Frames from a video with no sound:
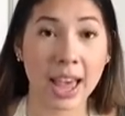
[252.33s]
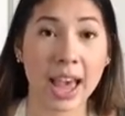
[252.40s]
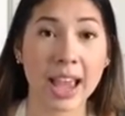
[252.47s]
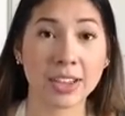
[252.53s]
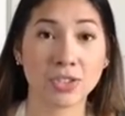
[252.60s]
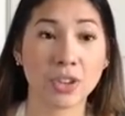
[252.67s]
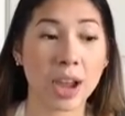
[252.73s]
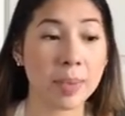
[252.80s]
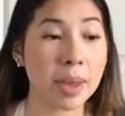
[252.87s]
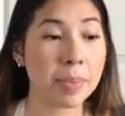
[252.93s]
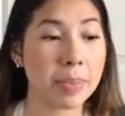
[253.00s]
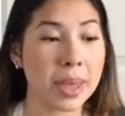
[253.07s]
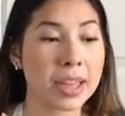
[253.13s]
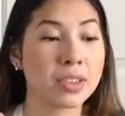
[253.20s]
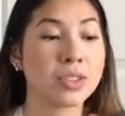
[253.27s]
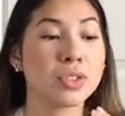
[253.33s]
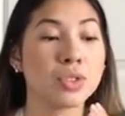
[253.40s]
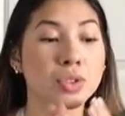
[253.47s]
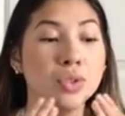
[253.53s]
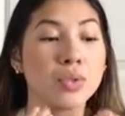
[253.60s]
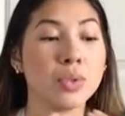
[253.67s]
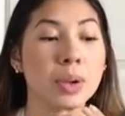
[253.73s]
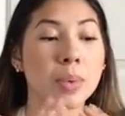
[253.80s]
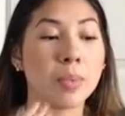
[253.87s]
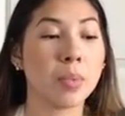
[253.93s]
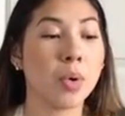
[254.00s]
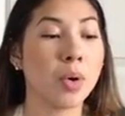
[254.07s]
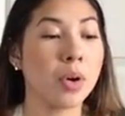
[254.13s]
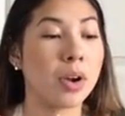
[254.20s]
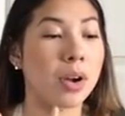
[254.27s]
I try my best to do it
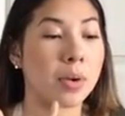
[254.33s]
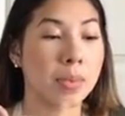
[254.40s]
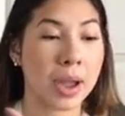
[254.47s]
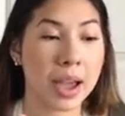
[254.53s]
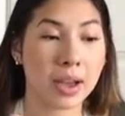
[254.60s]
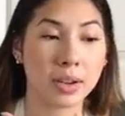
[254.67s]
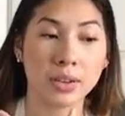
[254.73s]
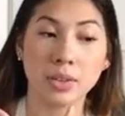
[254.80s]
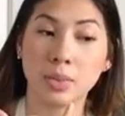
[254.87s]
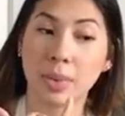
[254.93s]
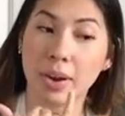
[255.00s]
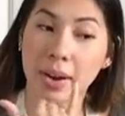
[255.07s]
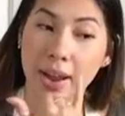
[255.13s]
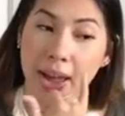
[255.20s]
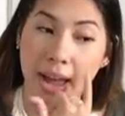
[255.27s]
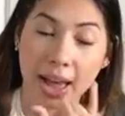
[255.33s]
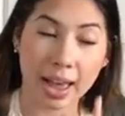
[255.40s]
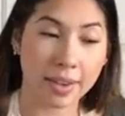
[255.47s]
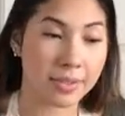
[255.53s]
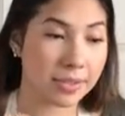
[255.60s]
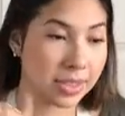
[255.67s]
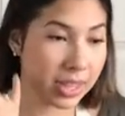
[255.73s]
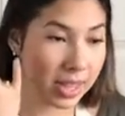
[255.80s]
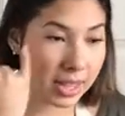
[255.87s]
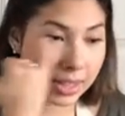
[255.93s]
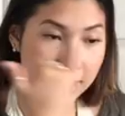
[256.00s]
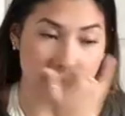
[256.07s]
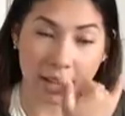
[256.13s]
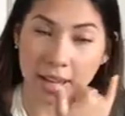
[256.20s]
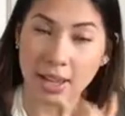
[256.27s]
more around where I have
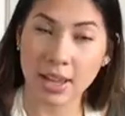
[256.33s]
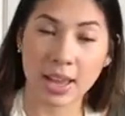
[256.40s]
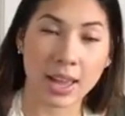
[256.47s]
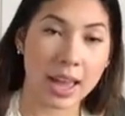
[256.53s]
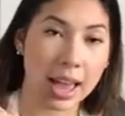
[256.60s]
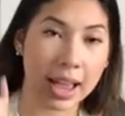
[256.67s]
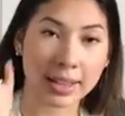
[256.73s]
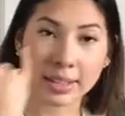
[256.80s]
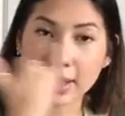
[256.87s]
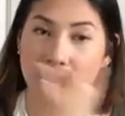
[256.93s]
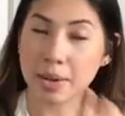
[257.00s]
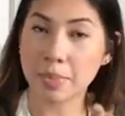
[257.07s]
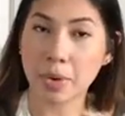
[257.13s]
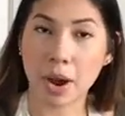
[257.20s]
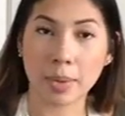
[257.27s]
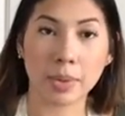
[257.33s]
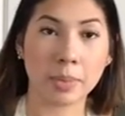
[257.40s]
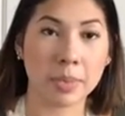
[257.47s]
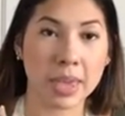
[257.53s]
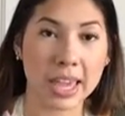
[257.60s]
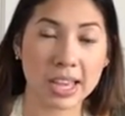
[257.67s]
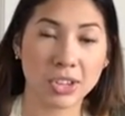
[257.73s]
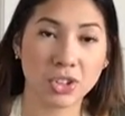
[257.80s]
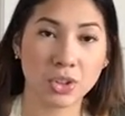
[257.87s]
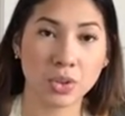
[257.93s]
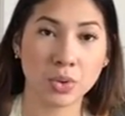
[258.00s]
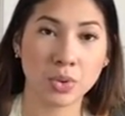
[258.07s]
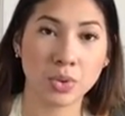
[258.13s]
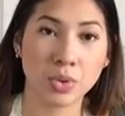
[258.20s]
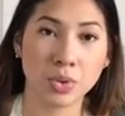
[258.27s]
these acne problem
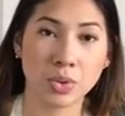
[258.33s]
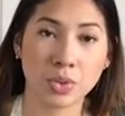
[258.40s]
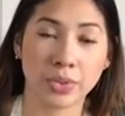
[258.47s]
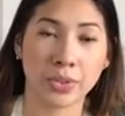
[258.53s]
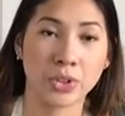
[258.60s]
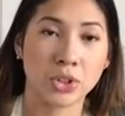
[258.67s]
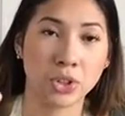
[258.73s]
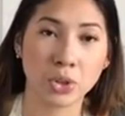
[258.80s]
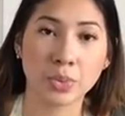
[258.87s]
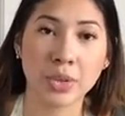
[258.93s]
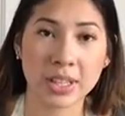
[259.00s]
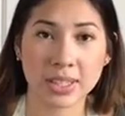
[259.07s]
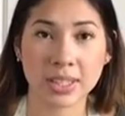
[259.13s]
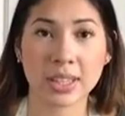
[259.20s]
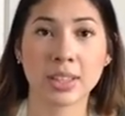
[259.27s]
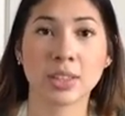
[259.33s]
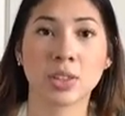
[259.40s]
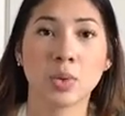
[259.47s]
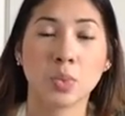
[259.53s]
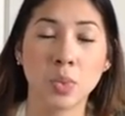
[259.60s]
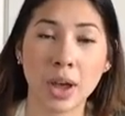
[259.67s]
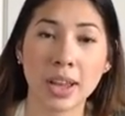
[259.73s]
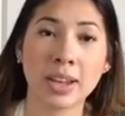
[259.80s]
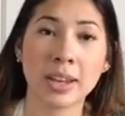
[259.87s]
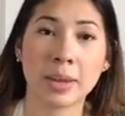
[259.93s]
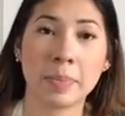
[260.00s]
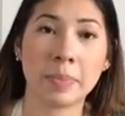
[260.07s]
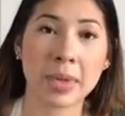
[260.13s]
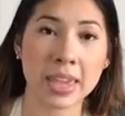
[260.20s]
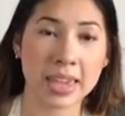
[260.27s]
issues for 2 reasons. One
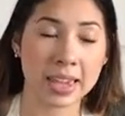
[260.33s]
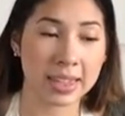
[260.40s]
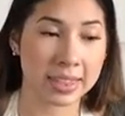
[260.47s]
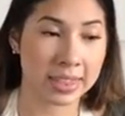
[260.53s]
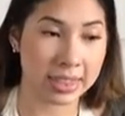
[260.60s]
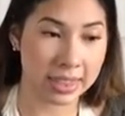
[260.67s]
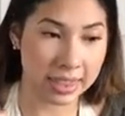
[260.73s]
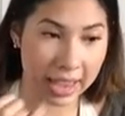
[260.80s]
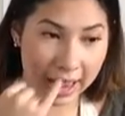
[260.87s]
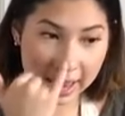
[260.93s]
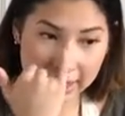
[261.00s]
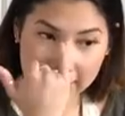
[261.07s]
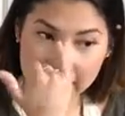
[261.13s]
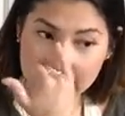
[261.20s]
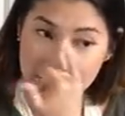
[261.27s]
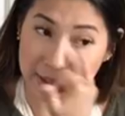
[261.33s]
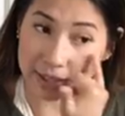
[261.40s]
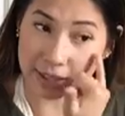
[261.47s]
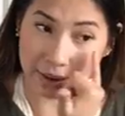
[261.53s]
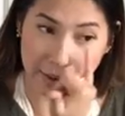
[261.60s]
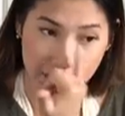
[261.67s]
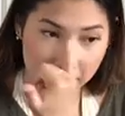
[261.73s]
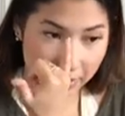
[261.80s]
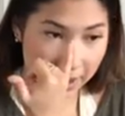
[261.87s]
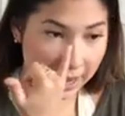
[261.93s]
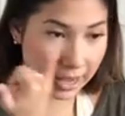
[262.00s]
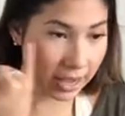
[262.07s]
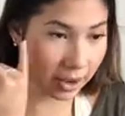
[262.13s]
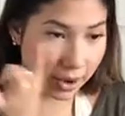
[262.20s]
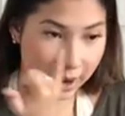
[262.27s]
being that in this area right
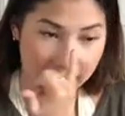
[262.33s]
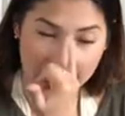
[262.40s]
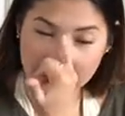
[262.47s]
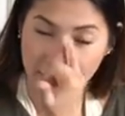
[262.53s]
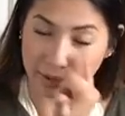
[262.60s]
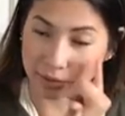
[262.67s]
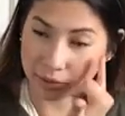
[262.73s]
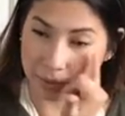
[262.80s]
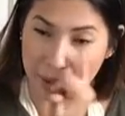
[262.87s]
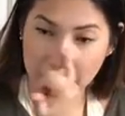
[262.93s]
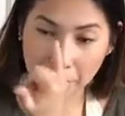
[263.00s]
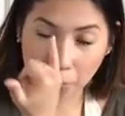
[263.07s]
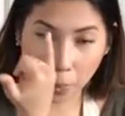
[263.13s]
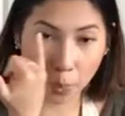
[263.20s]
here I have my